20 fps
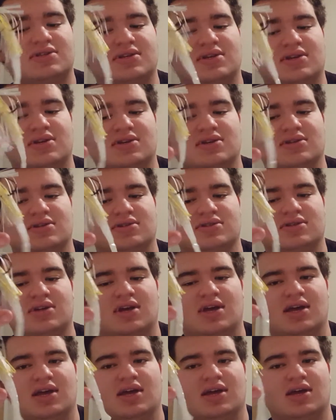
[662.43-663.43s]
This
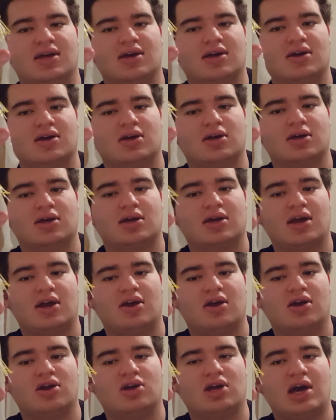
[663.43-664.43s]
is a
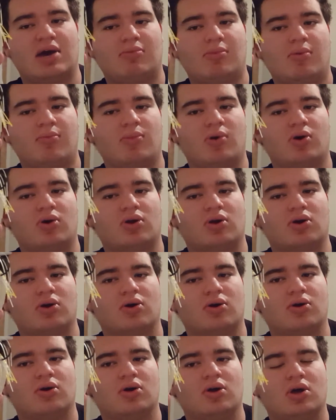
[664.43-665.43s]
Gary
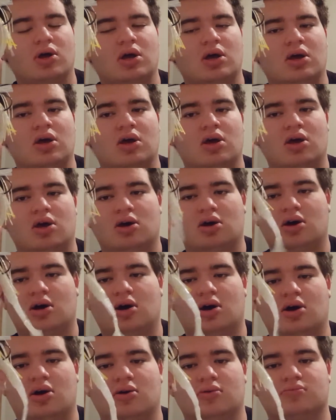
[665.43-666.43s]
Yamamoto
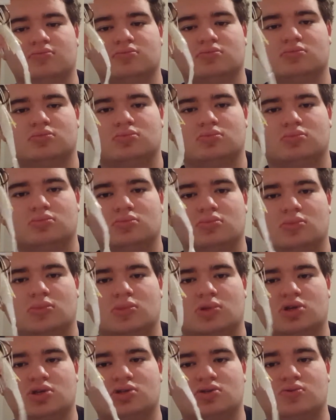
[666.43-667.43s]

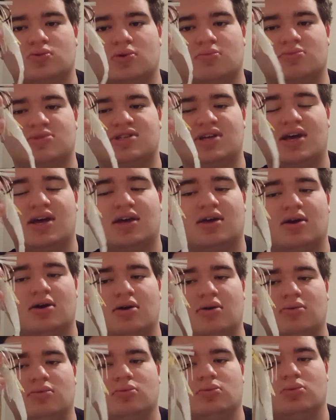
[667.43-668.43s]
swim
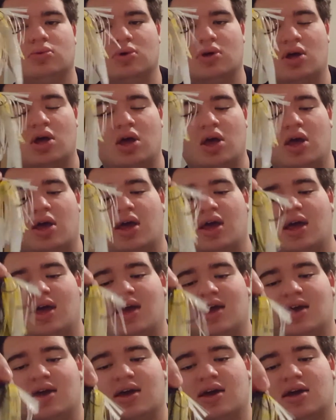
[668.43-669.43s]
Senko,
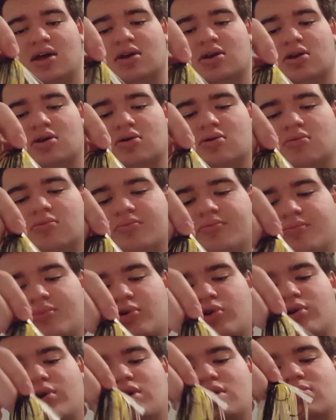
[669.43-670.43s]
and
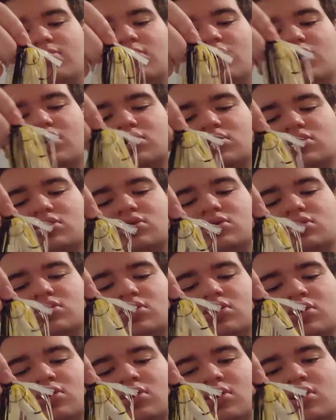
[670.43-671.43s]
pretty
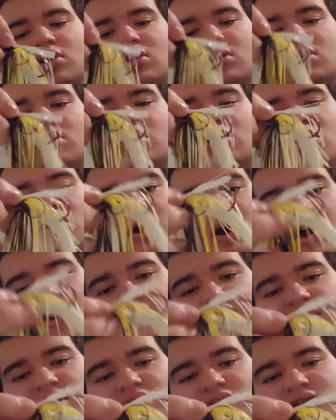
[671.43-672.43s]
much
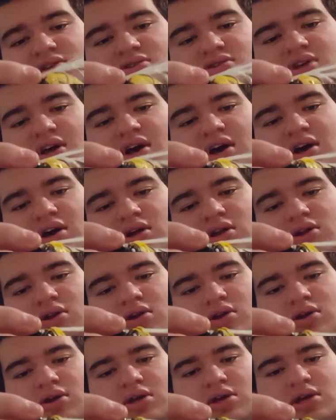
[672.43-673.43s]
I've got this
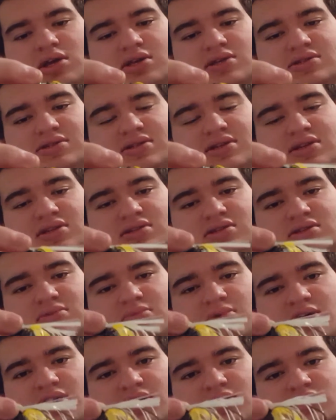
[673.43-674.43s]
on a
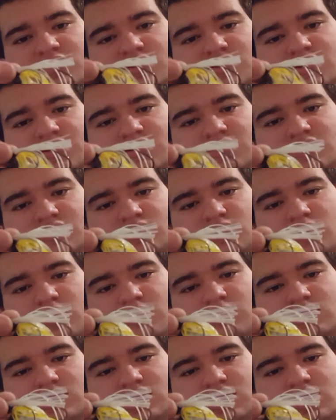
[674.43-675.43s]
CNC Baits
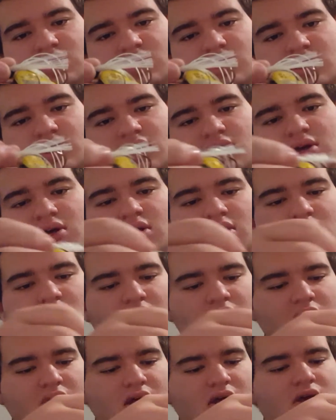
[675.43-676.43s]
swim jig,
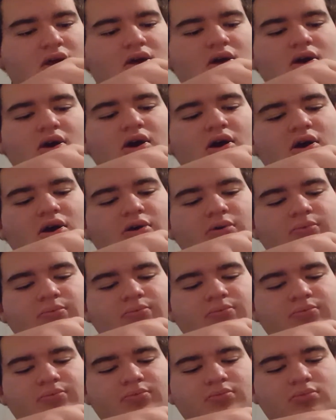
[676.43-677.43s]

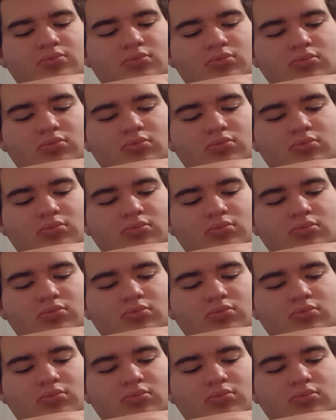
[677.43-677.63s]
and